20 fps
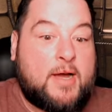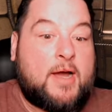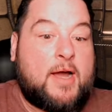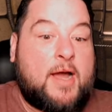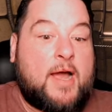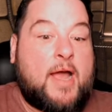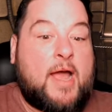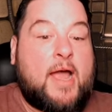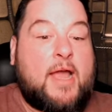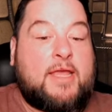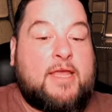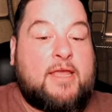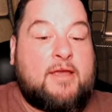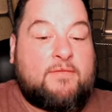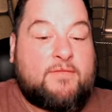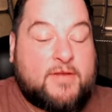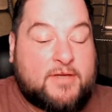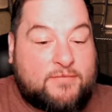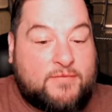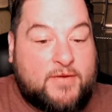I
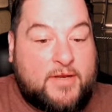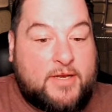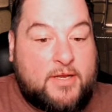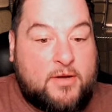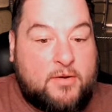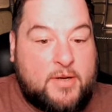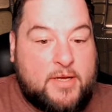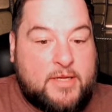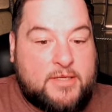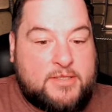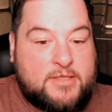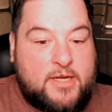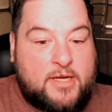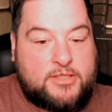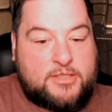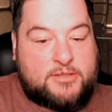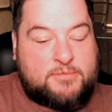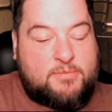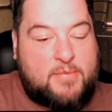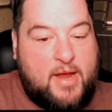give this video, it's
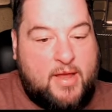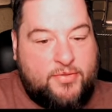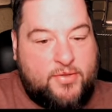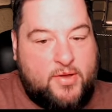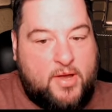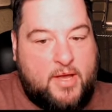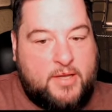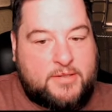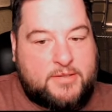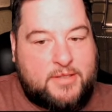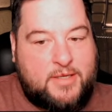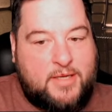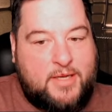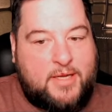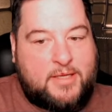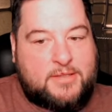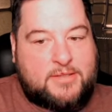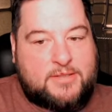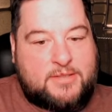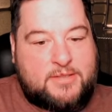not just my thoughts,
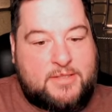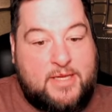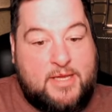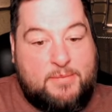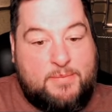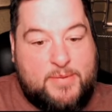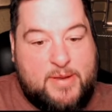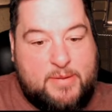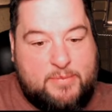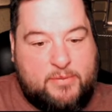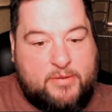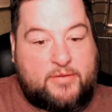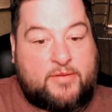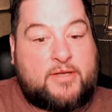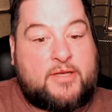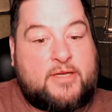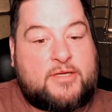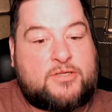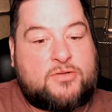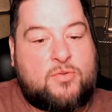it's the people in
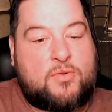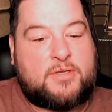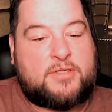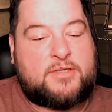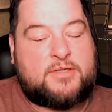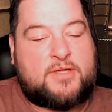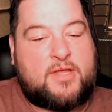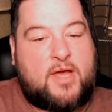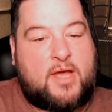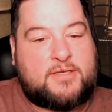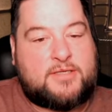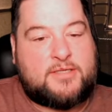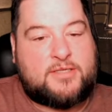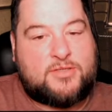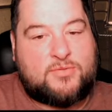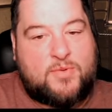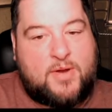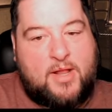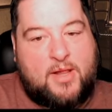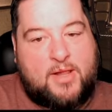the Discord's thoughts
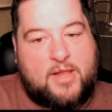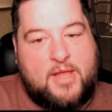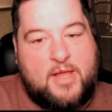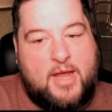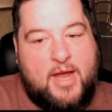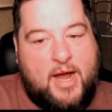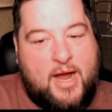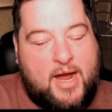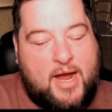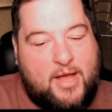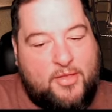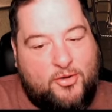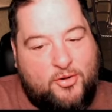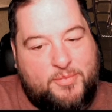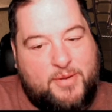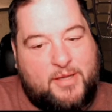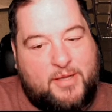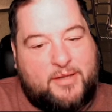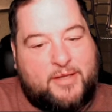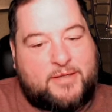as well. There will
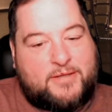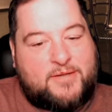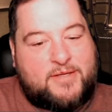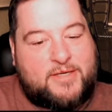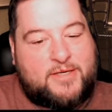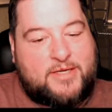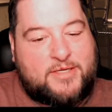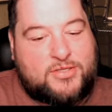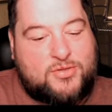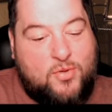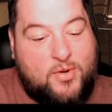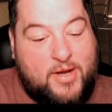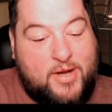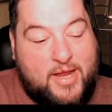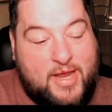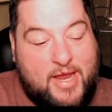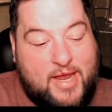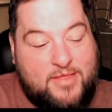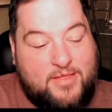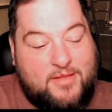be a link to the Discord
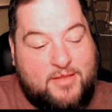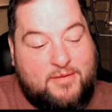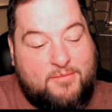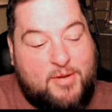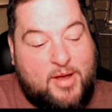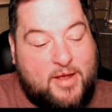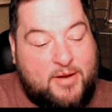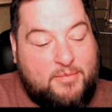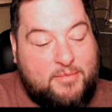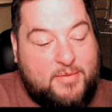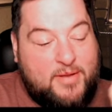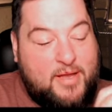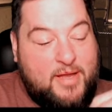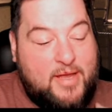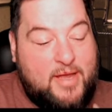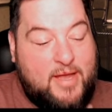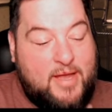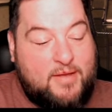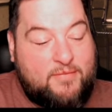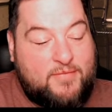in the bottom
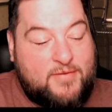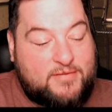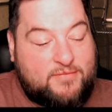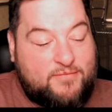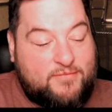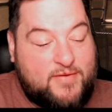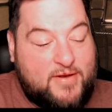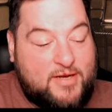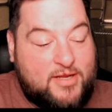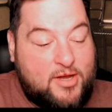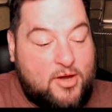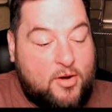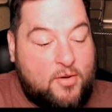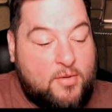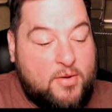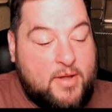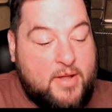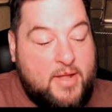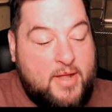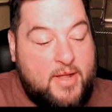of this
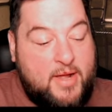video.